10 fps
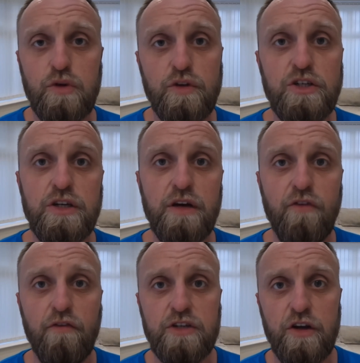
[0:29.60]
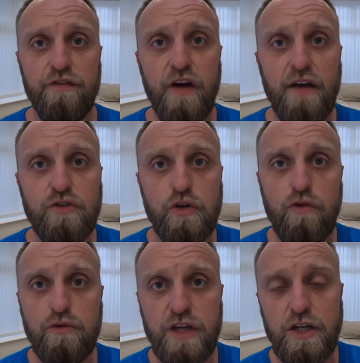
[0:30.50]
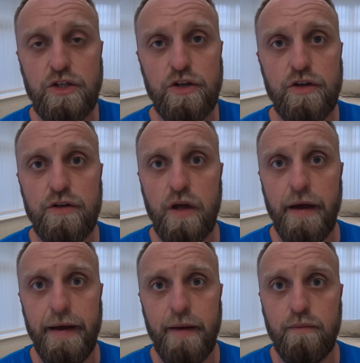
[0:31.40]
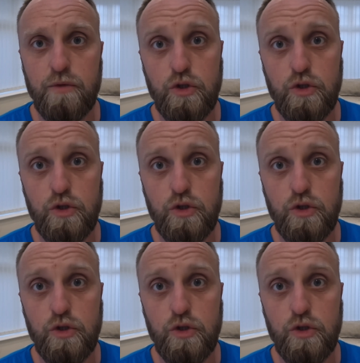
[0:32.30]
so this year I've obviously got a 5 shoe rotation,